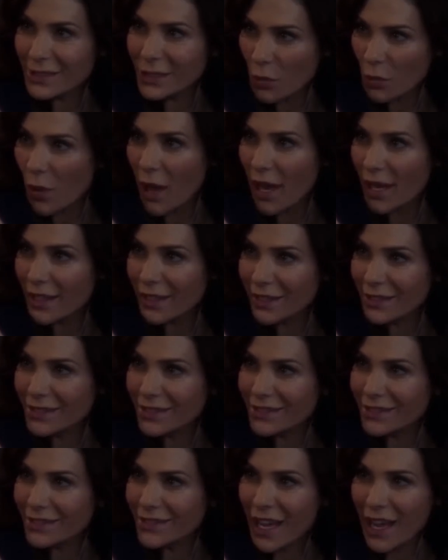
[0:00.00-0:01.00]
It's quiet,
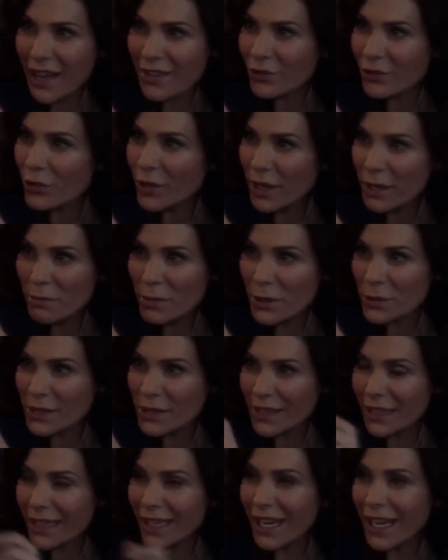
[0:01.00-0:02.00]
I have great
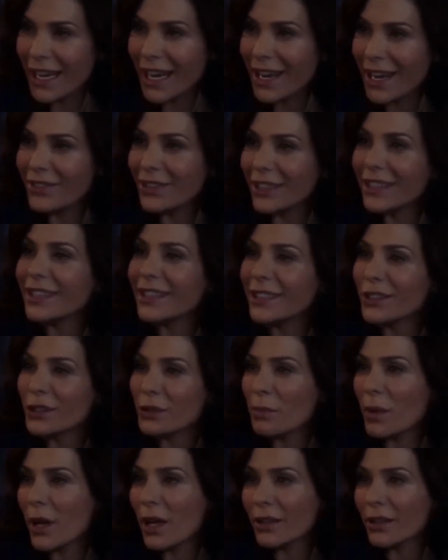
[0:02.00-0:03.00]
music, and I have a
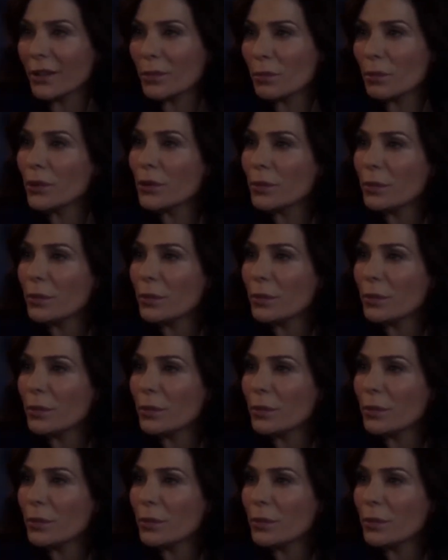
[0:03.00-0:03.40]
killer bottle of